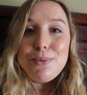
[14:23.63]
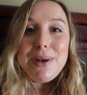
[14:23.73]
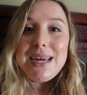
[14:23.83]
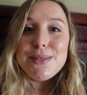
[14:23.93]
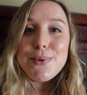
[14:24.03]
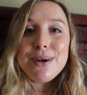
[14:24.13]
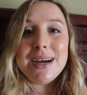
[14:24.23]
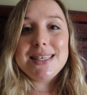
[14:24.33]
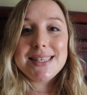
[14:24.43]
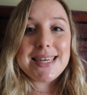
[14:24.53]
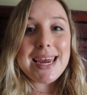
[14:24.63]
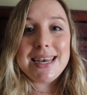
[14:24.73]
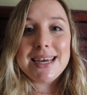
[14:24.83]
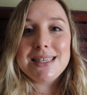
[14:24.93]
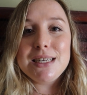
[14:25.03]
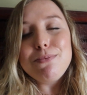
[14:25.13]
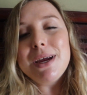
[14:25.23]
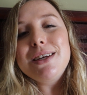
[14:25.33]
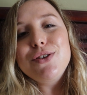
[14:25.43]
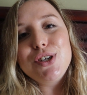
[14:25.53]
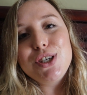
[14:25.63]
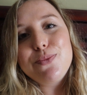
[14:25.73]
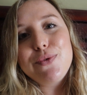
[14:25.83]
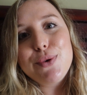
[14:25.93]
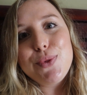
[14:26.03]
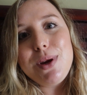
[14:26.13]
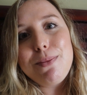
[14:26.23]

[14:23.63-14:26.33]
place where I stayed and did my internship for 3